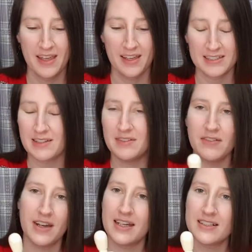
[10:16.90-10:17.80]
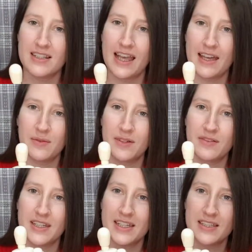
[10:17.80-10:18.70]
because I've never actually had one of
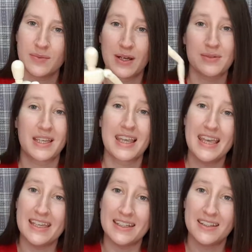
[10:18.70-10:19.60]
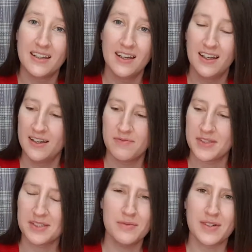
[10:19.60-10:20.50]
these when I was a kid. For
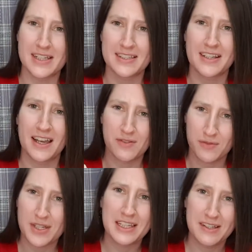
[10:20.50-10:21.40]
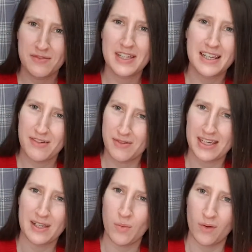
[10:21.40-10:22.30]
some reason, I really, really,
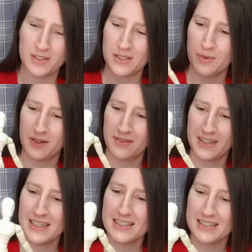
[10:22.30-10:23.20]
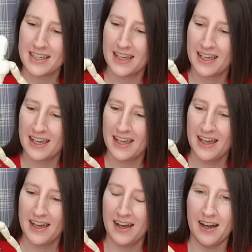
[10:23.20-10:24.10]
really wanted one of these,
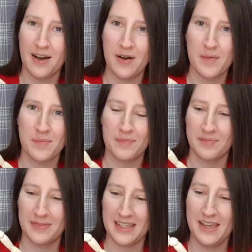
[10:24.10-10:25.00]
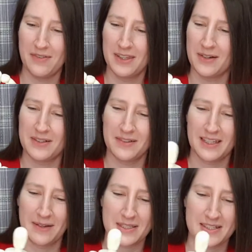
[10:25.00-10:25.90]
even though I don't think
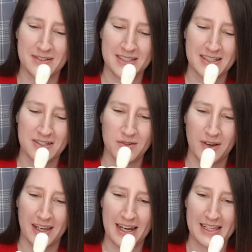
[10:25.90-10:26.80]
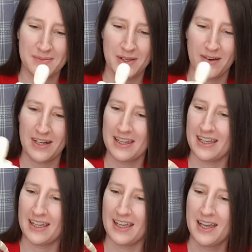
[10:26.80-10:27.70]
I was interested in drawing anatomy or
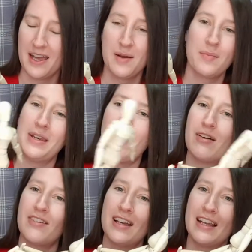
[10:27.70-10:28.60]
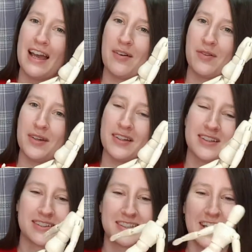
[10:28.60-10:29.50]
anything. But now I finally have one,
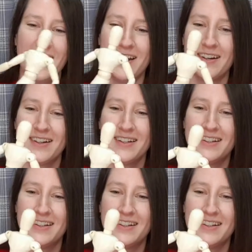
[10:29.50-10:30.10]
so